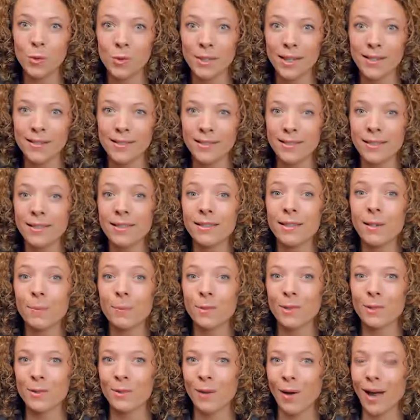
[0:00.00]
There is
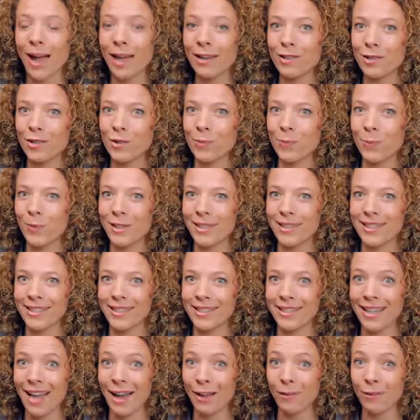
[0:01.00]
also a very special
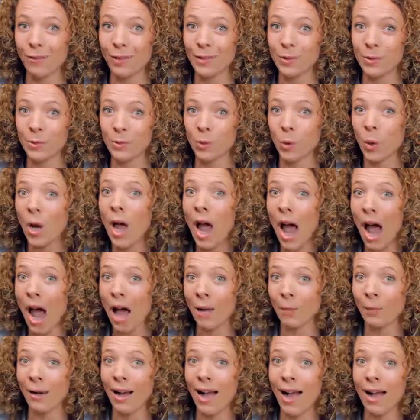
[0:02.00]
activity,
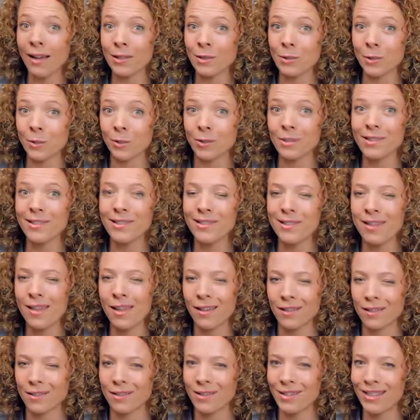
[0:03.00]
but careful,
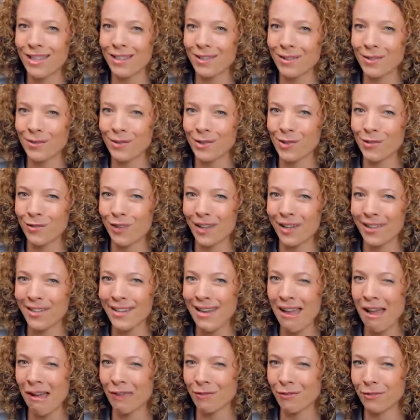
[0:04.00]
it's not for people with
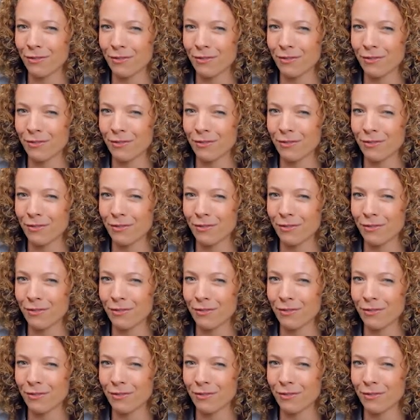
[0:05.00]
a weak